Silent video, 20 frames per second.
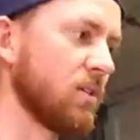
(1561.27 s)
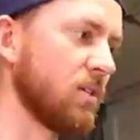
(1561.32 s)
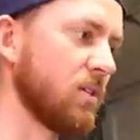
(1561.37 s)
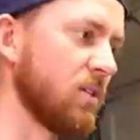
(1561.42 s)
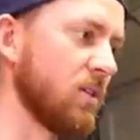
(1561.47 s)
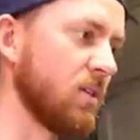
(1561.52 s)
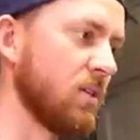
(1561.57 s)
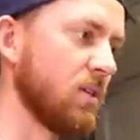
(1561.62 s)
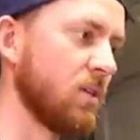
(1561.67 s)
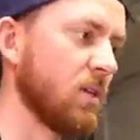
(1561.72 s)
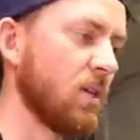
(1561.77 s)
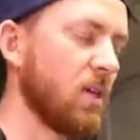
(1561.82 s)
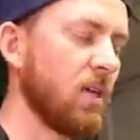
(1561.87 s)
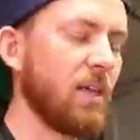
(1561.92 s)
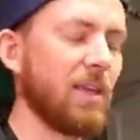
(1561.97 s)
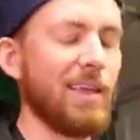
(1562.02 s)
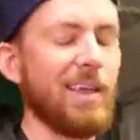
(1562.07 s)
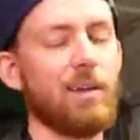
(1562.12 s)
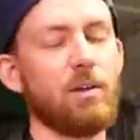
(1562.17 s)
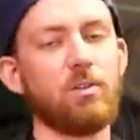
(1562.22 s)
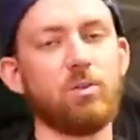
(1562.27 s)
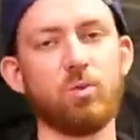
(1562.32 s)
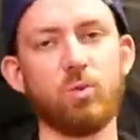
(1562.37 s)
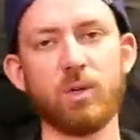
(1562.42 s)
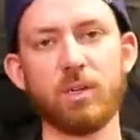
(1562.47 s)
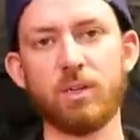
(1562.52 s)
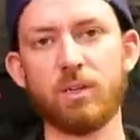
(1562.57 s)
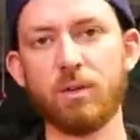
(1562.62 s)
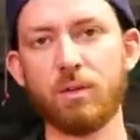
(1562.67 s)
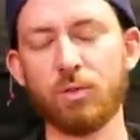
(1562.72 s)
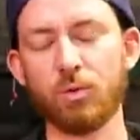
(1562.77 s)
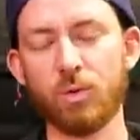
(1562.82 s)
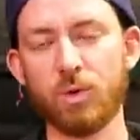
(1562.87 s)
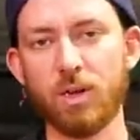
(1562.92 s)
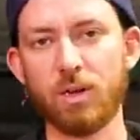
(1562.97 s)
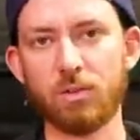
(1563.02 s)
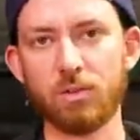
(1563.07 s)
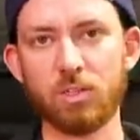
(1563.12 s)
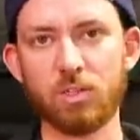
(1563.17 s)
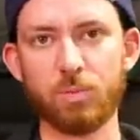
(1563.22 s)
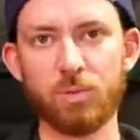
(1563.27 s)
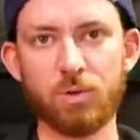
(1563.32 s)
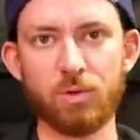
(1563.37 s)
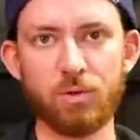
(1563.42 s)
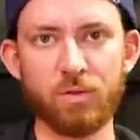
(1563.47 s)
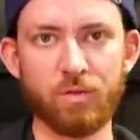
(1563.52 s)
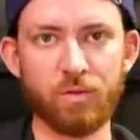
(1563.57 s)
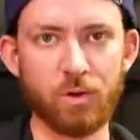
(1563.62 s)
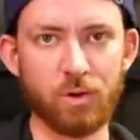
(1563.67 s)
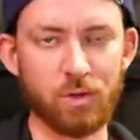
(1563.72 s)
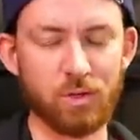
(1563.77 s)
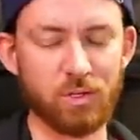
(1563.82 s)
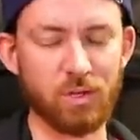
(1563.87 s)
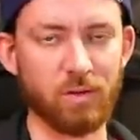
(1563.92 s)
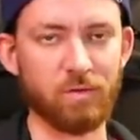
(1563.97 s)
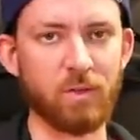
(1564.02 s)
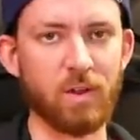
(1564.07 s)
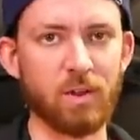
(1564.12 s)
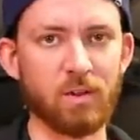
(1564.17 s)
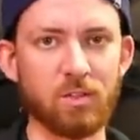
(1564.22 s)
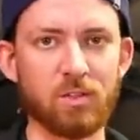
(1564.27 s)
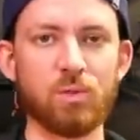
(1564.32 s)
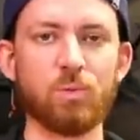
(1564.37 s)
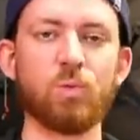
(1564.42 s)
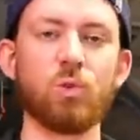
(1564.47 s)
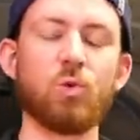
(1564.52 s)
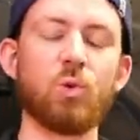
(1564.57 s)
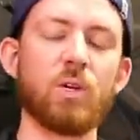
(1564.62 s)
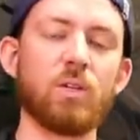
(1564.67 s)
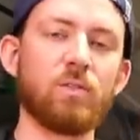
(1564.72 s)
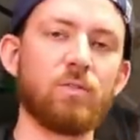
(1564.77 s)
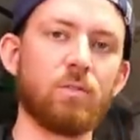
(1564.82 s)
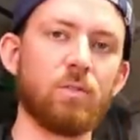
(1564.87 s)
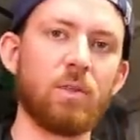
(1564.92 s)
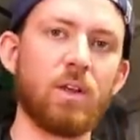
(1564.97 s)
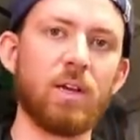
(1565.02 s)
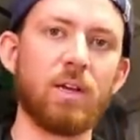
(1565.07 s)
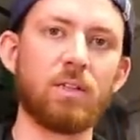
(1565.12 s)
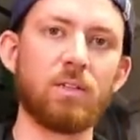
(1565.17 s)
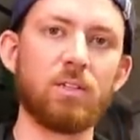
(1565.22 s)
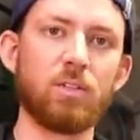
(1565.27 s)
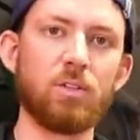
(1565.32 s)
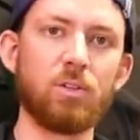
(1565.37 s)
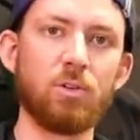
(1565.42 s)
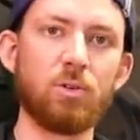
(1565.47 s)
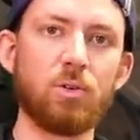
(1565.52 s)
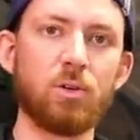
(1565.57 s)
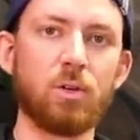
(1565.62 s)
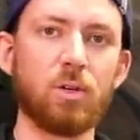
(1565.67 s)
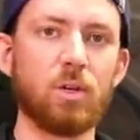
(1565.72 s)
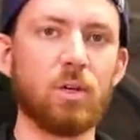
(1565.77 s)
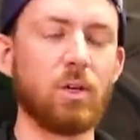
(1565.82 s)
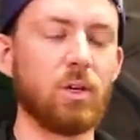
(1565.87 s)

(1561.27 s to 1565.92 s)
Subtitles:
to see how to rig a 3-ounce spoon first. I've gotten some requests for that too.